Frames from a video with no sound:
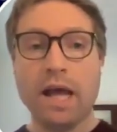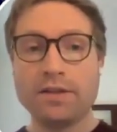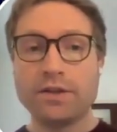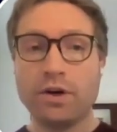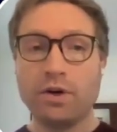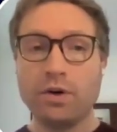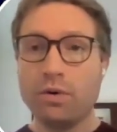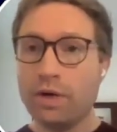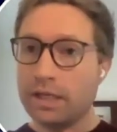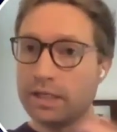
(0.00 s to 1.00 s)
And
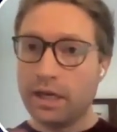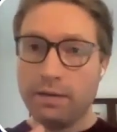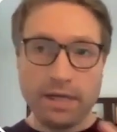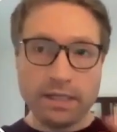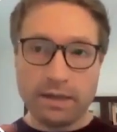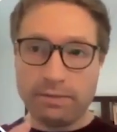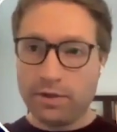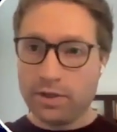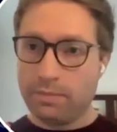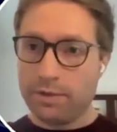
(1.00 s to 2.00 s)
so it's going to miss some of
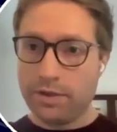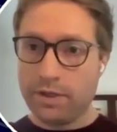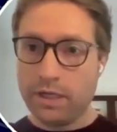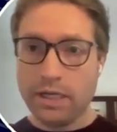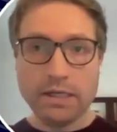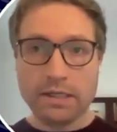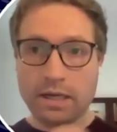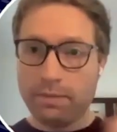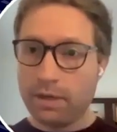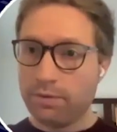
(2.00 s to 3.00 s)
those opportunities,
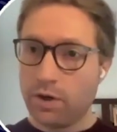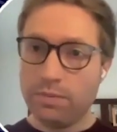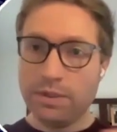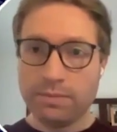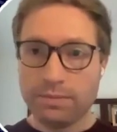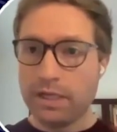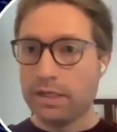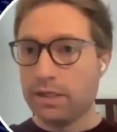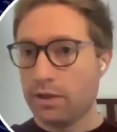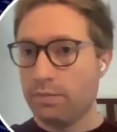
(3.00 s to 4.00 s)
and it might probe in some
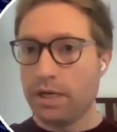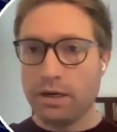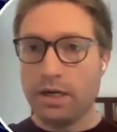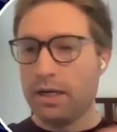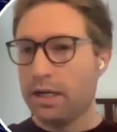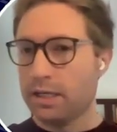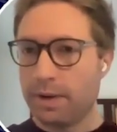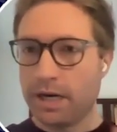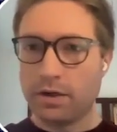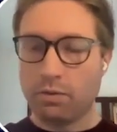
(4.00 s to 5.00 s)
places you might not
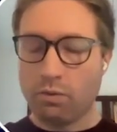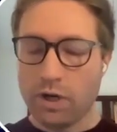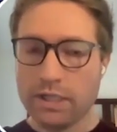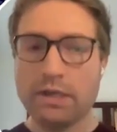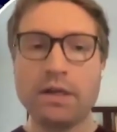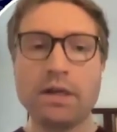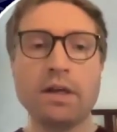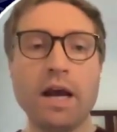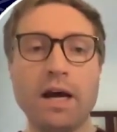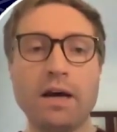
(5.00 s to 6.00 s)
expect or want.
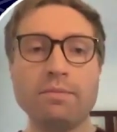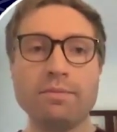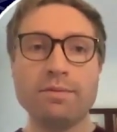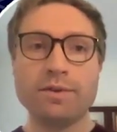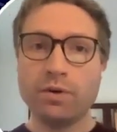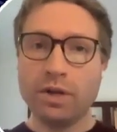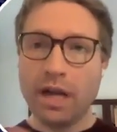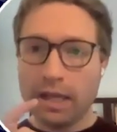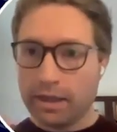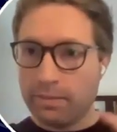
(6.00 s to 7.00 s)
So
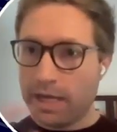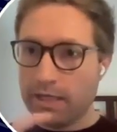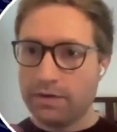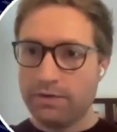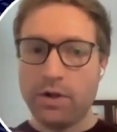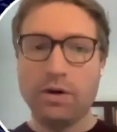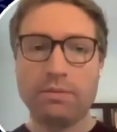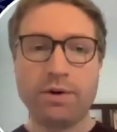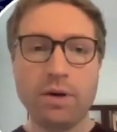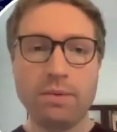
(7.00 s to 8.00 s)
not the best
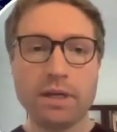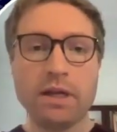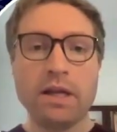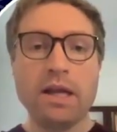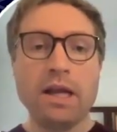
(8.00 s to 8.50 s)
follow-up probing.